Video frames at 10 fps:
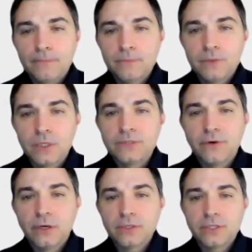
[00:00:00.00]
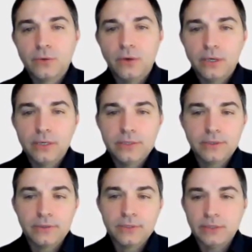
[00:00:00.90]
So as far as the quantities are
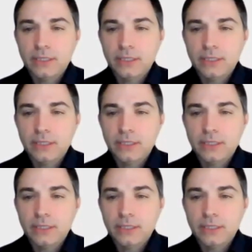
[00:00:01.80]
concerned,